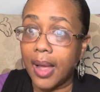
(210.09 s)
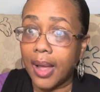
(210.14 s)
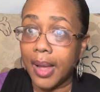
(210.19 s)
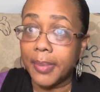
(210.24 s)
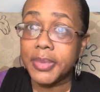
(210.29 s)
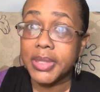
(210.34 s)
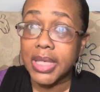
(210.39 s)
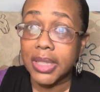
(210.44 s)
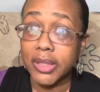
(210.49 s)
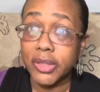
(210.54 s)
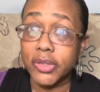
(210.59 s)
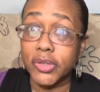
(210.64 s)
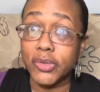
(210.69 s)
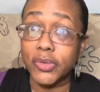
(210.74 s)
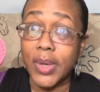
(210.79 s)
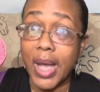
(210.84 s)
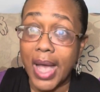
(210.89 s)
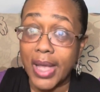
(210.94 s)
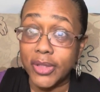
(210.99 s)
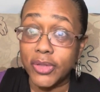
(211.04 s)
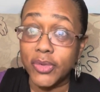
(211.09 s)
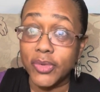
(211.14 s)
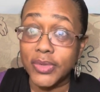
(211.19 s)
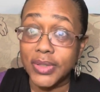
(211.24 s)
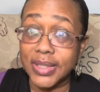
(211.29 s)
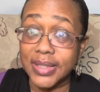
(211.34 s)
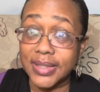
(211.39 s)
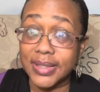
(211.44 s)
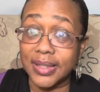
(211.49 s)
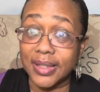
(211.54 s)
I'm telling you, I use
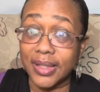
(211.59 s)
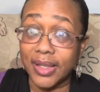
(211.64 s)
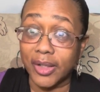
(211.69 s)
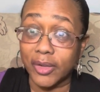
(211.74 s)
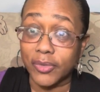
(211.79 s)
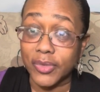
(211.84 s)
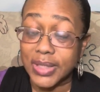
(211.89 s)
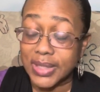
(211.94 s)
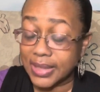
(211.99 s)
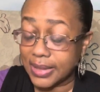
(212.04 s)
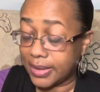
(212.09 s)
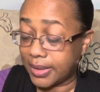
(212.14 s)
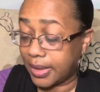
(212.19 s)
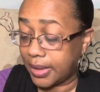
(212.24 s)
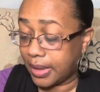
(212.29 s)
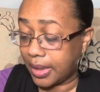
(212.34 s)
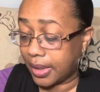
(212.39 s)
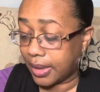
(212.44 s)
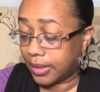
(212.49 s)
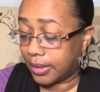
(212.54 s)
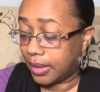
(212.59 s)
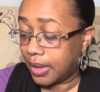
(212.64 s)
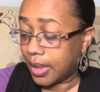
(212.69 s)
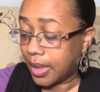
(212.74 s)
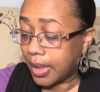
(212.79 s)
this thing every Sunday now.